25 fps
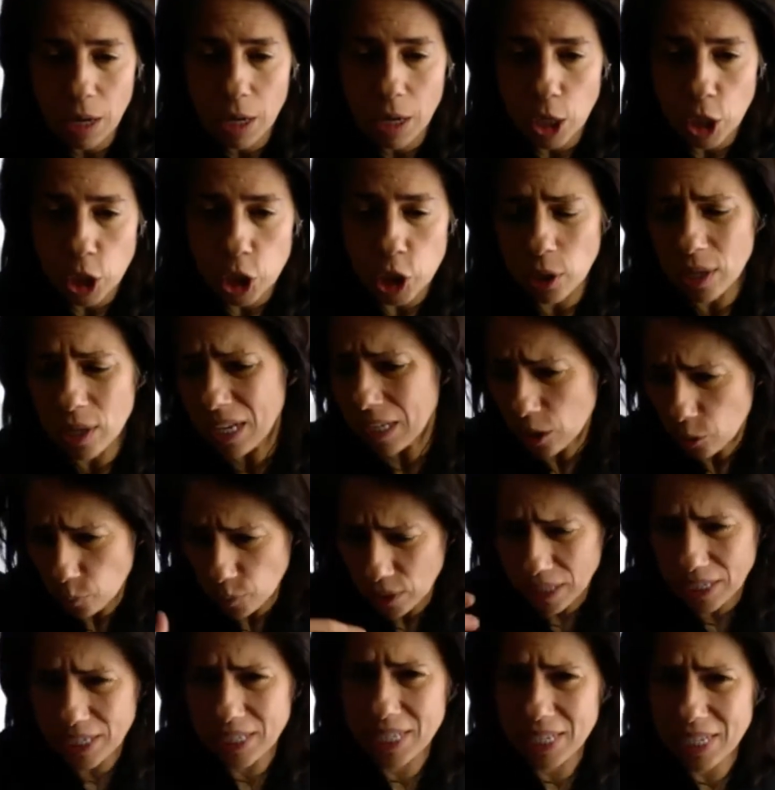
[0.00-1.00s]
So that's
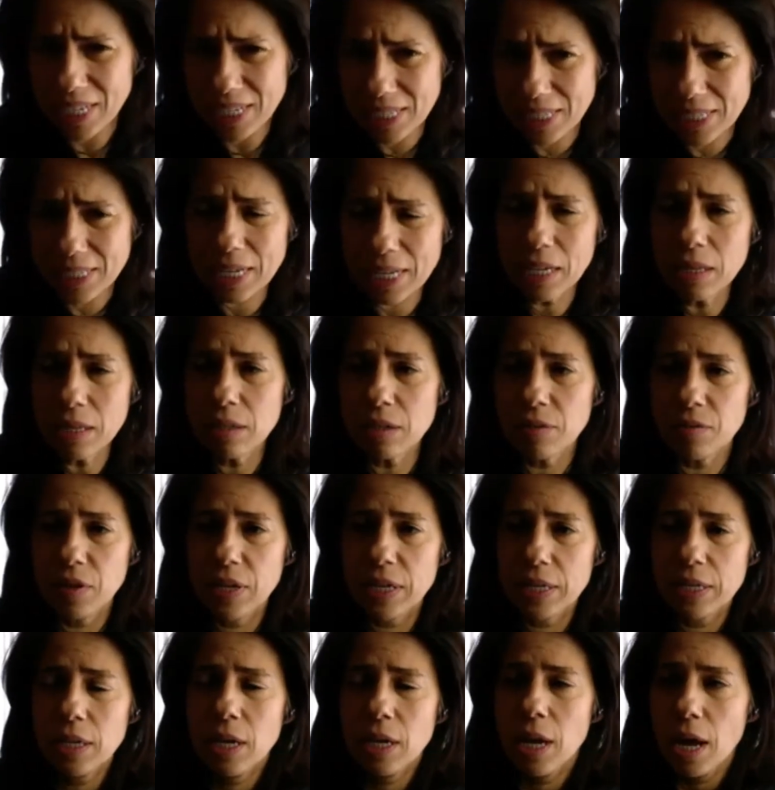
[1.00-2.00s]
really the extent of
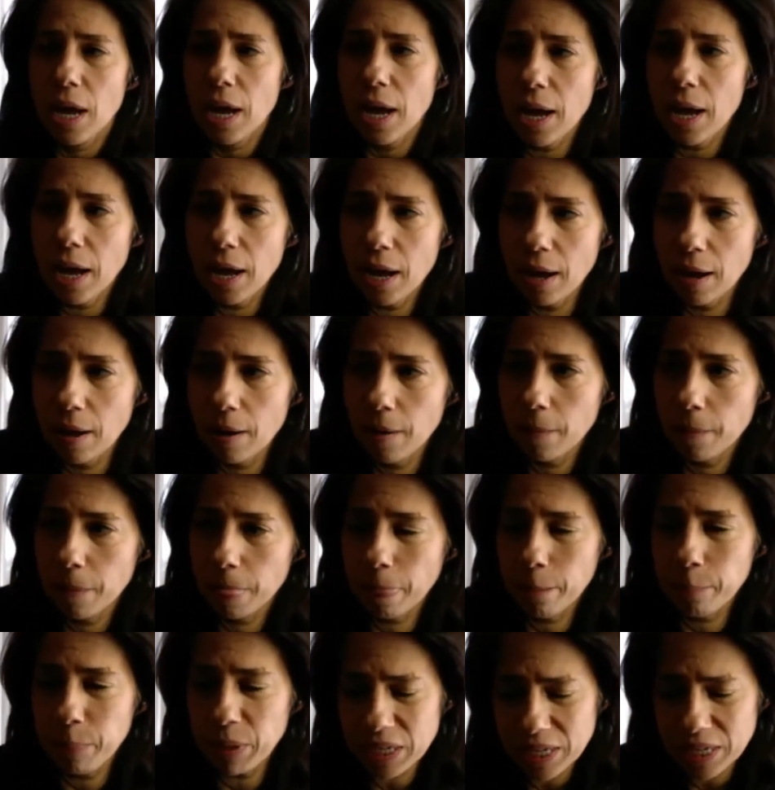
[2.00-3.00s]
it.
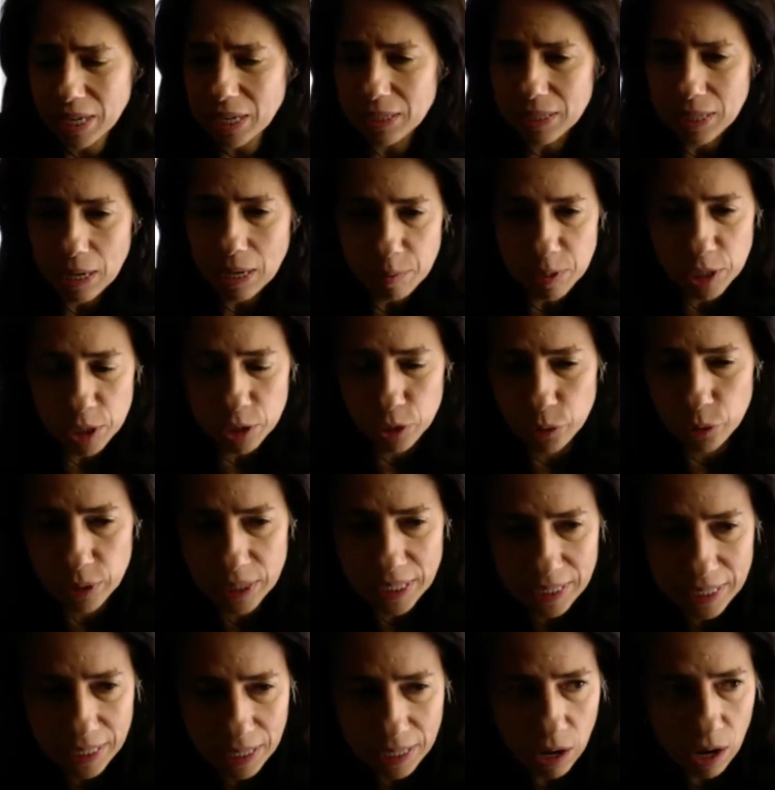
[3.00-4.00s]
But yes,
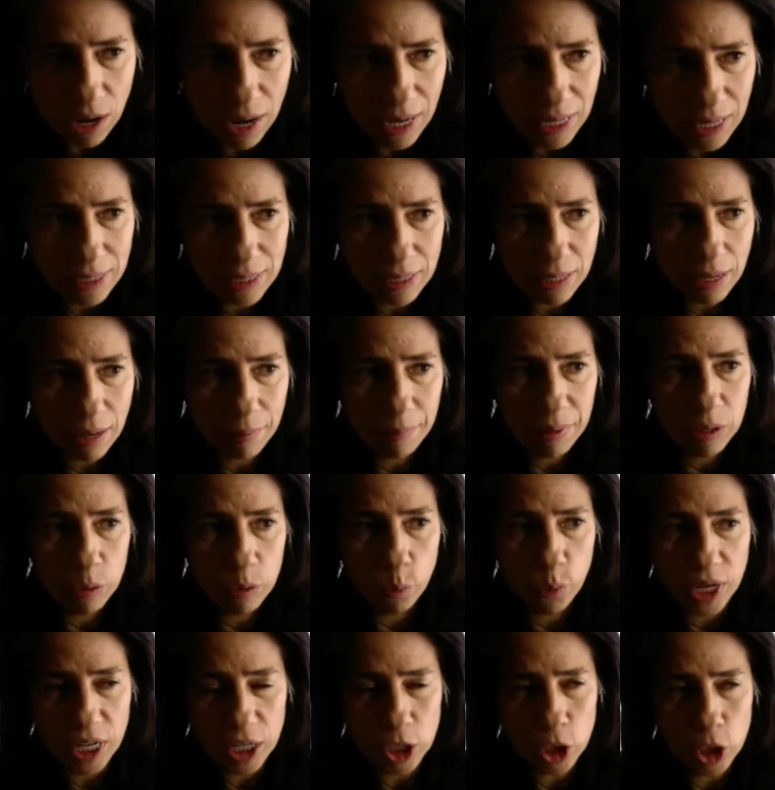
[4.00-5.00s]
absolutely. The eyes,
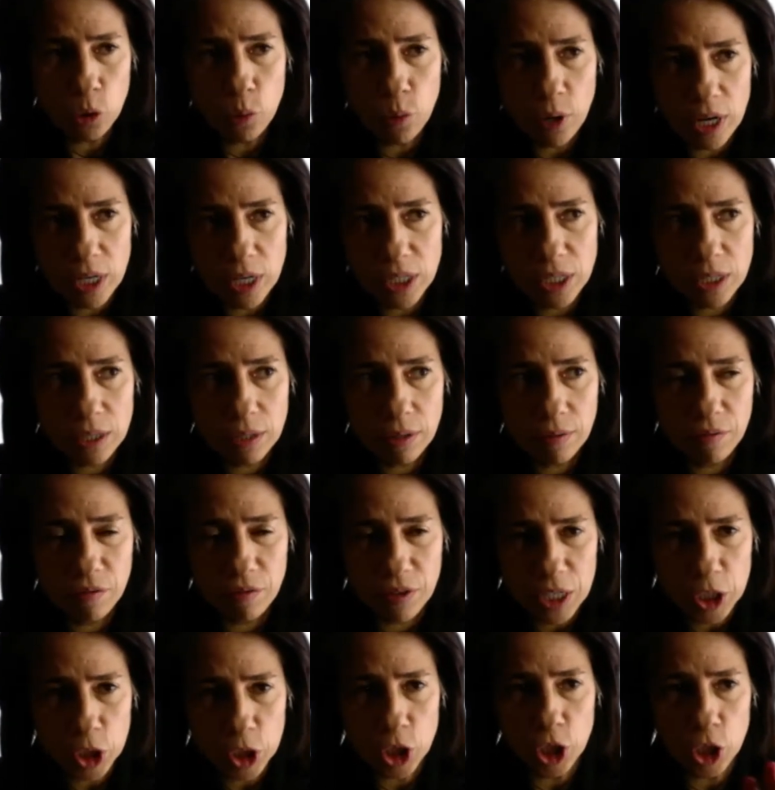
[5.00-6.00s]
we trust,
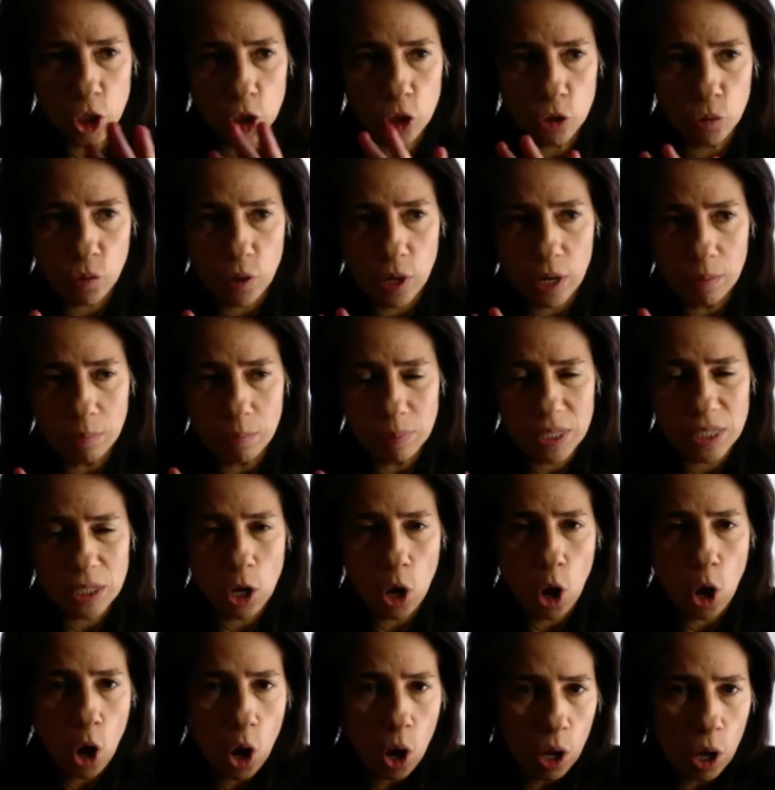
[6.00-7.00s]
vision trumps
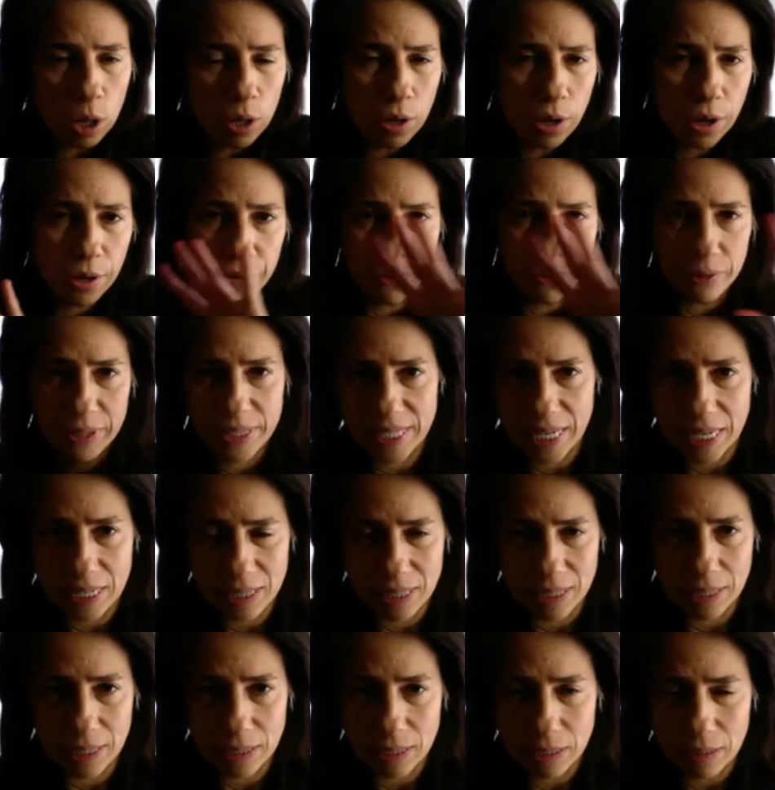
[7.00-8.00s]
all other
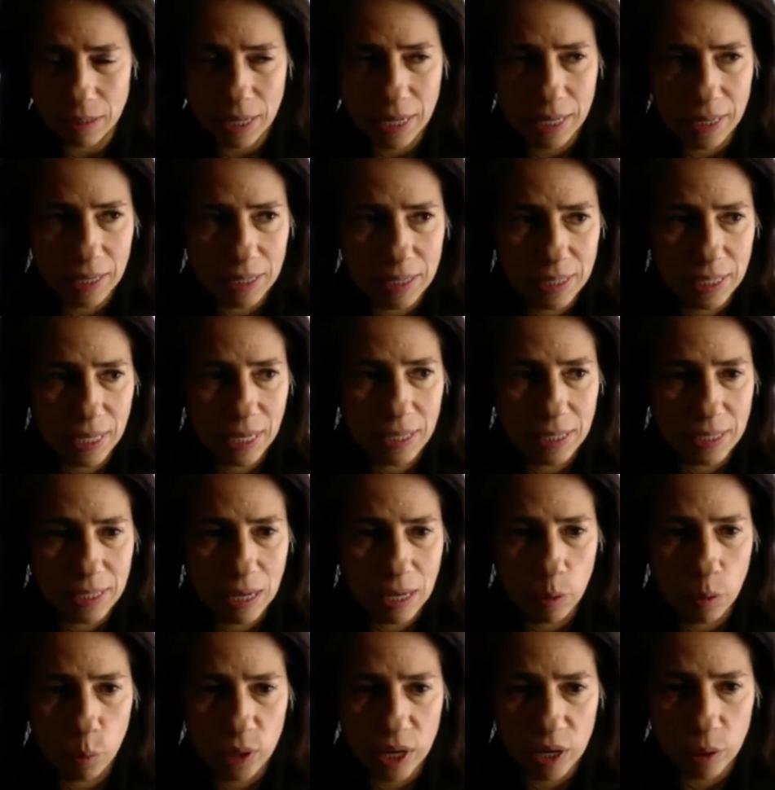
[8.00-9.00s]
senses, in the sense
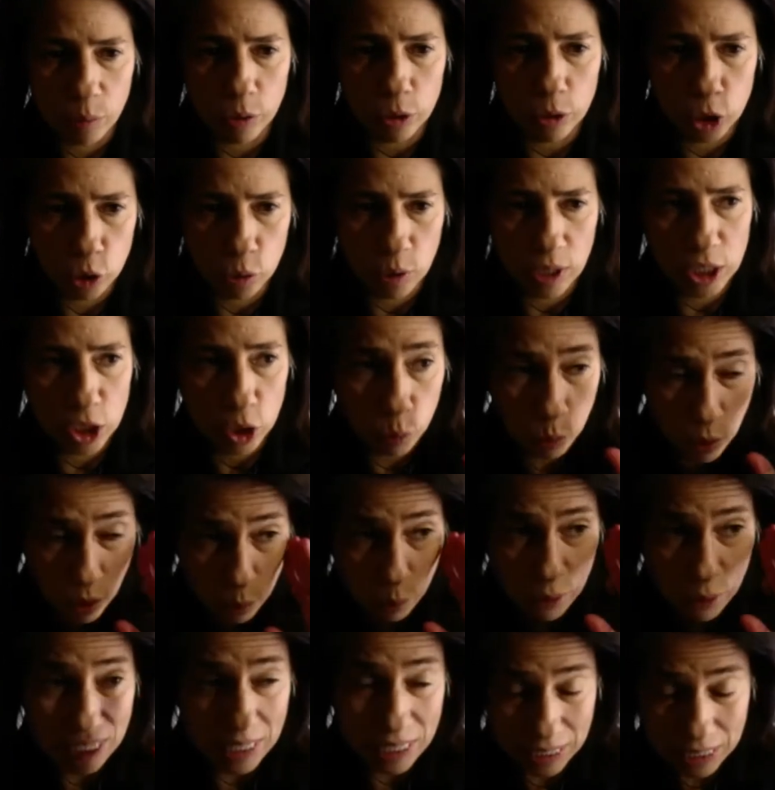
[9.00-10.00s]
that we will trust what
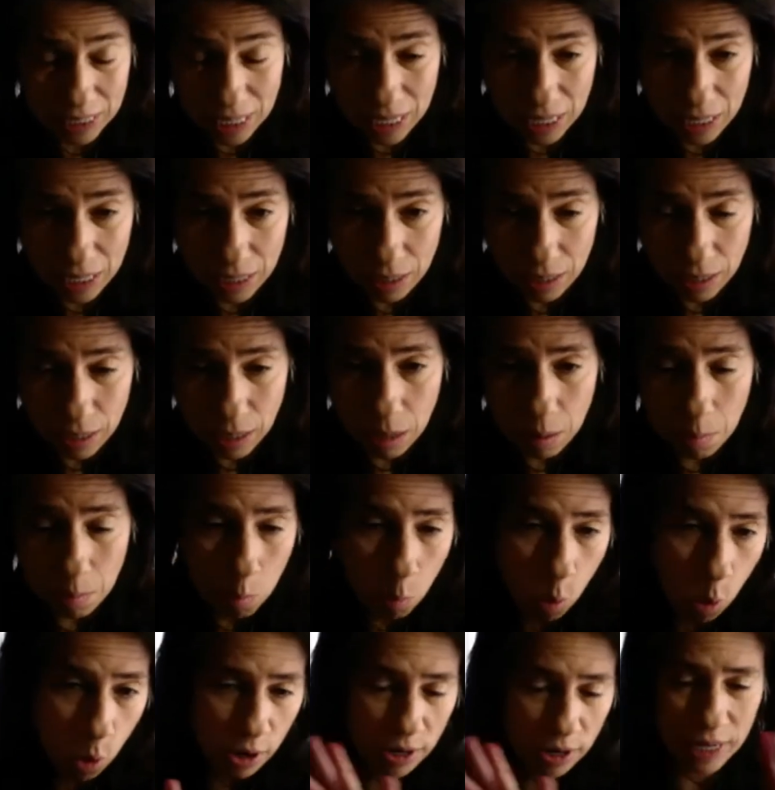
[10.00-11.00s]
we see
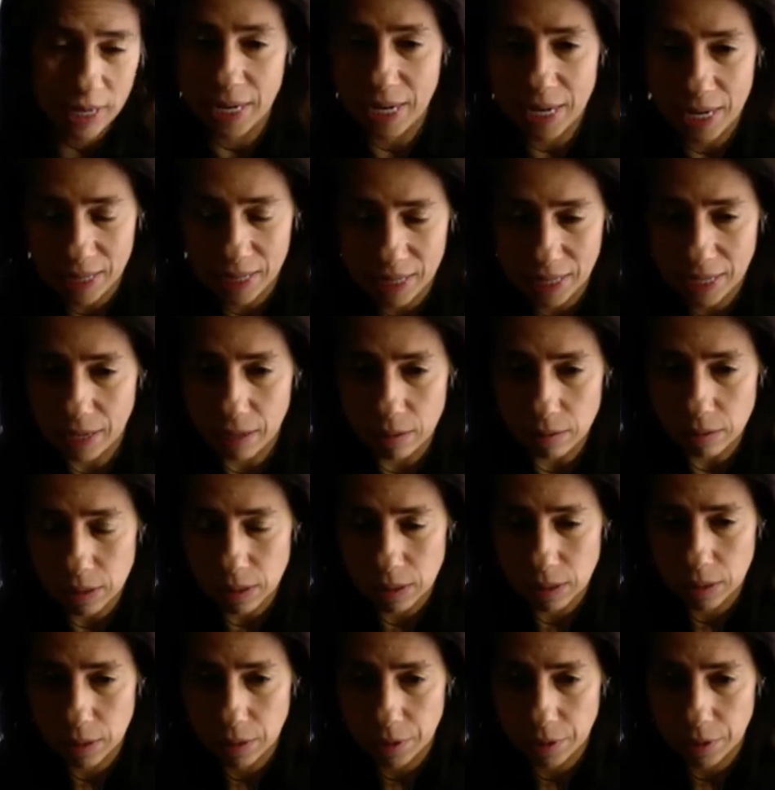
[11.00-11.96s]
more than anything else.